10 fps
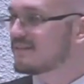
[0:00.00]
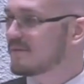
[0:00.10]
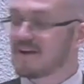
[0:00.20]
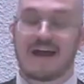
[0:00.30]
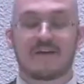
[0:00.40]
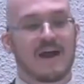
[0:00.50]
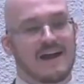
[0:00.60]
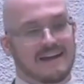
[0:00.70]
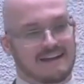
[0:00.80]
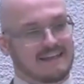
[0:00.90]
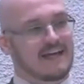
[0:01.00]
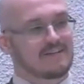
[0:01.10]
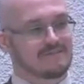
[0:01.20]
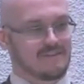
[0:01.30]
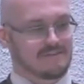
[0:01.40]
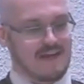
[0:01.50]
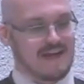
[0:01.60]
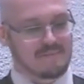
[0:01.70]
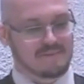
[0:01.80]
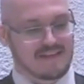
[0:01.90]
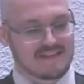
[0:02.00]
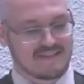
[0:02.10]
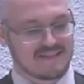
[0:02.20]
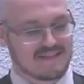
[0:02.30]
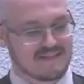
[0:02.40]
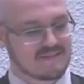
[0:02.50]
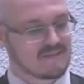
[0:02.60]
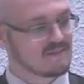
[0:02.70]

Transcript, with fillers: but an ironic love of high places.